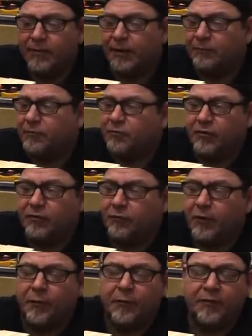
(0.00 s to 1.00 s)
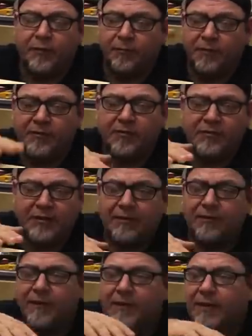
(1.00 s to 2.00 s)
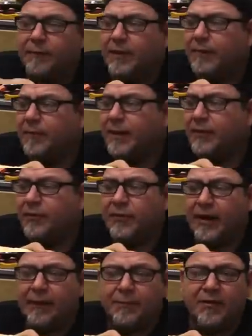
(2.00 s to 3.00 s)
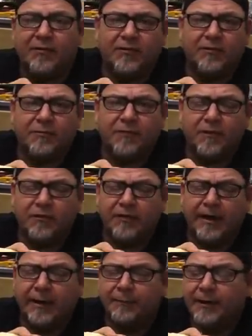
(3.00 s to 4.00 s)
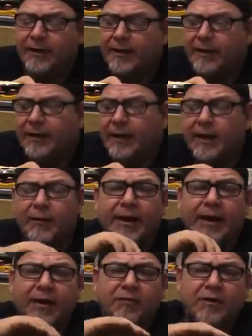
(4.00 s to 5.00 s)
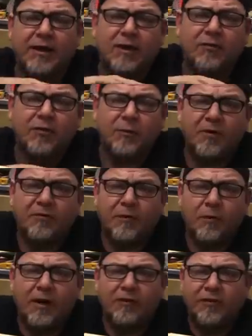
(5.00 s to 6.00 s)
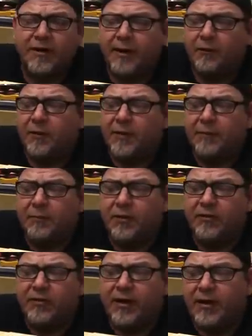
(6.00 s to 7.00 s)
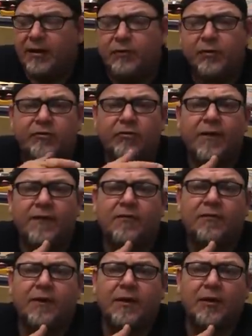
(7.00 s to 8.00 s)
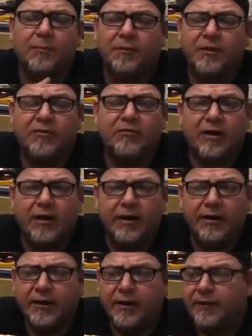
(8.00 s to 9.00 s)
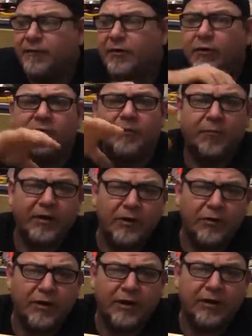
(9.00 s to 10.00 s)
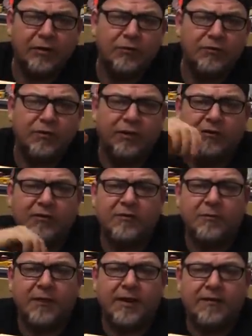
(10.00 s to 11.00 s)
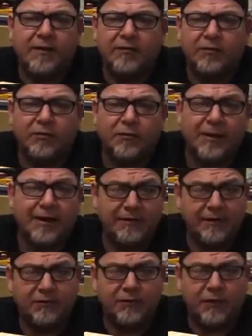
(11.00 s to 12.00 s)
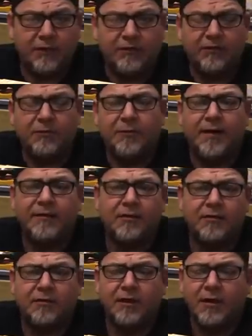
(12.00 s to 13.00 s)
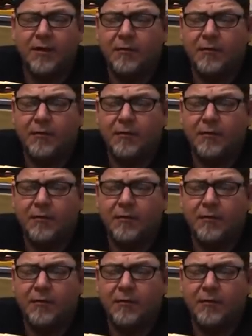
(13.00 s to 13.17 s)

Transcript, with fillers: I'm just thrilled with them. This is definitely going to be my new clamping system for the shop. Anyway guys, thank you so much for watching. I really appreciate it. If you enjoyed this video, please share it. If you know somebody who can use a system like this or some ideas for a system like this,